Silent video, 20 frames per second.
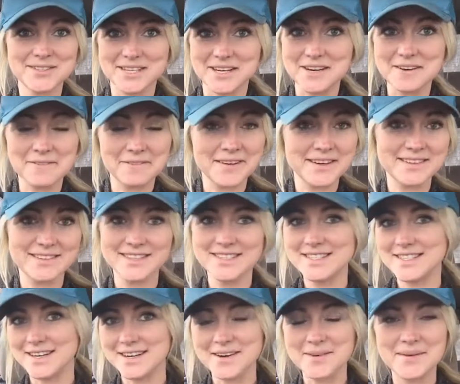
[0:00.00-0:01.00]
Share your
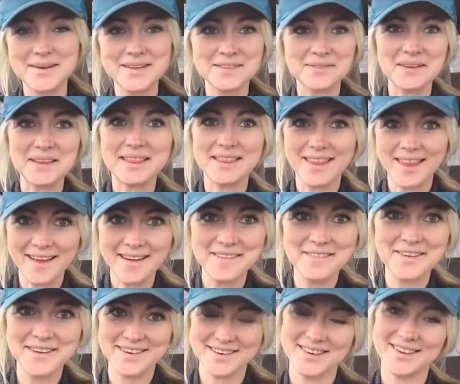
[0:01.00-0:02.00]
victories, share your wins. We
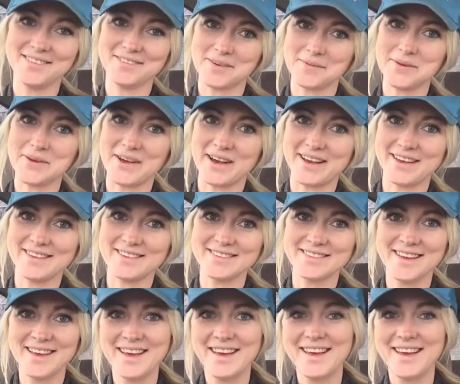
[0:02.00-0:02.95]
love hearing from you guys,